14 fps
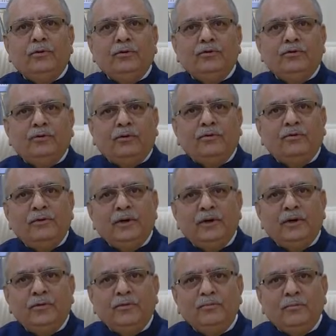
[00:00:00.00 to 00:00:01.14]
of software
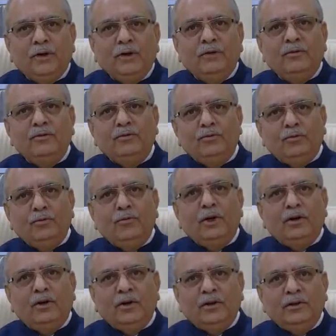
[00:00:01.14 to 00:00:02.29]
development through
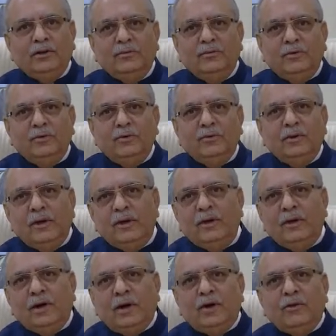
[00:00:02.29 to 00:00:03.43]
algorithm route,
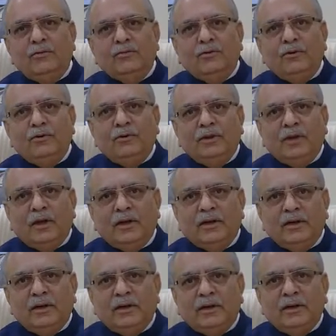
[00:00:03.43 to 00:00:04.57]
and of course on the
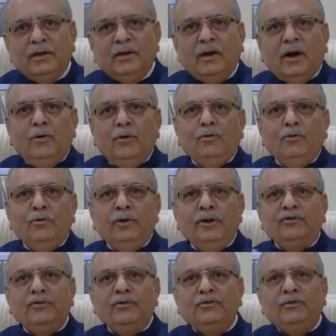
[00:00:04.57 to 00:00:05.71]
other end, how to
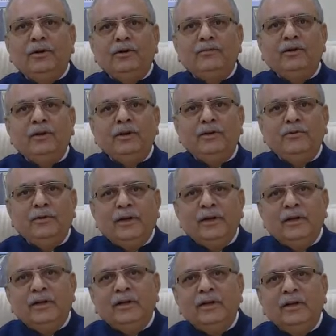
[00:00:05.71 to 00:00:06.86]
reach it very, very
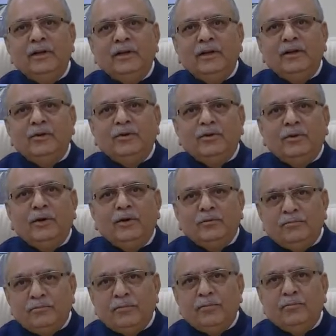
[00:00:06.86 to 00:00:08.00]
quickly to the
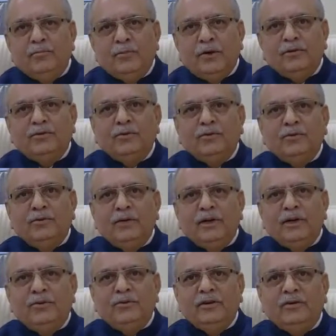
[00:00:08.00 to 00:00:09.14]
person who
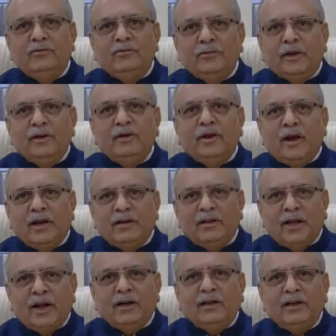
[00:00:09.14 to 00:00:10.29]
needs it so that at
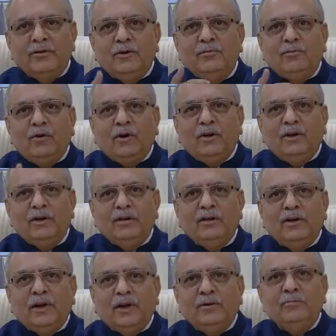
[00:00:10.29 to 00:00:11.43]
that given point in
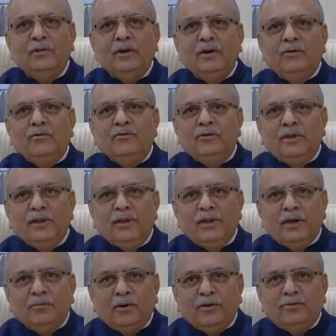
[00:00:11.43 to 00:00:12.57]
time, within
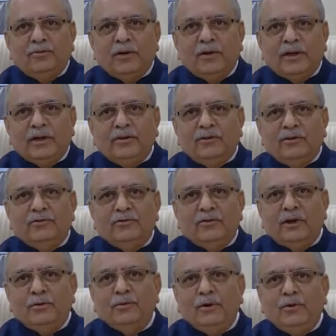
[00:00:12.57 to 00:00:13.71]
couple of seconds, if you are
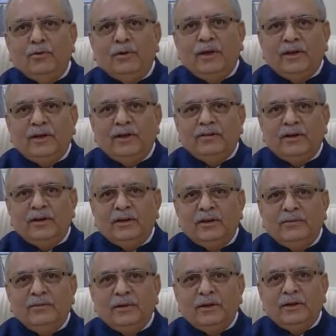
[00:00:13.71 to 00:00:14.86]
able to engage an
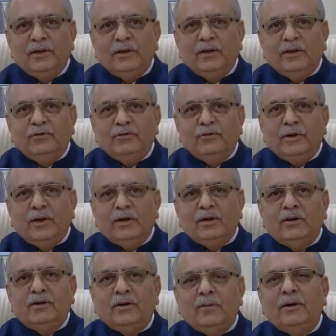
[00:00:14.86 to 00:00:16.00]
enemy, you get
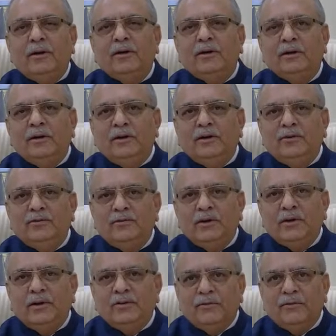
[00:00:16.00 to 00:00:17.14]
a dramatically
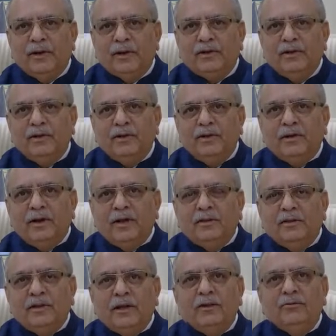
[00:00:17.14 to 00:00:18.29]
different effect. And
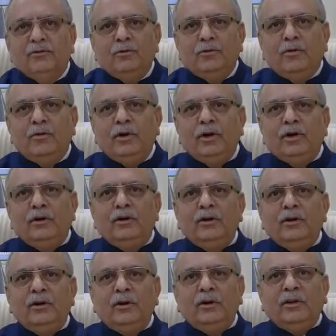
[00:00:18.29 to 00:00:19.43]
then you don't need
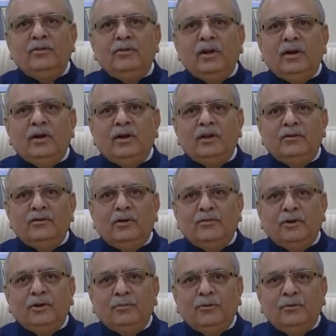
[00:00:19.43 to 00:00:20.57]
tons and tons of
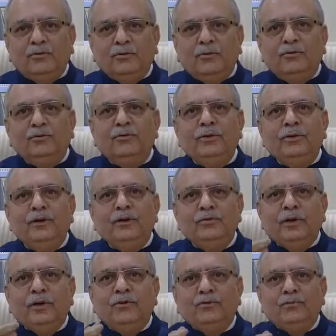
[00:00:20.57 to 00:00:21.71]
explosives, you need
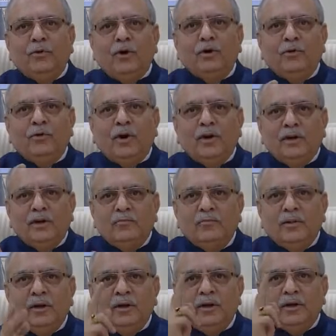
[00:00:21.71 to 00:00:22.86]
very small quantum
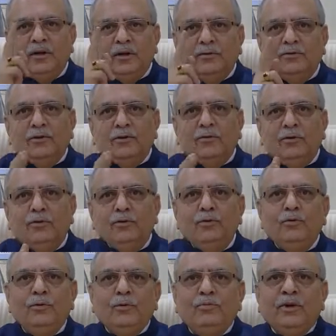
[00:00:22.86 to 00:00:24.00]
because you're going to
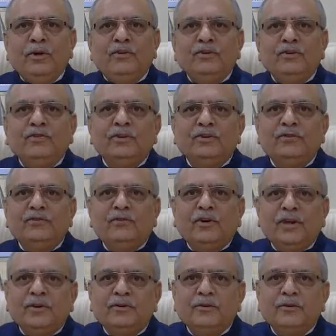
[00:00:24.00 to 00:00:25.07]
do a precision strike.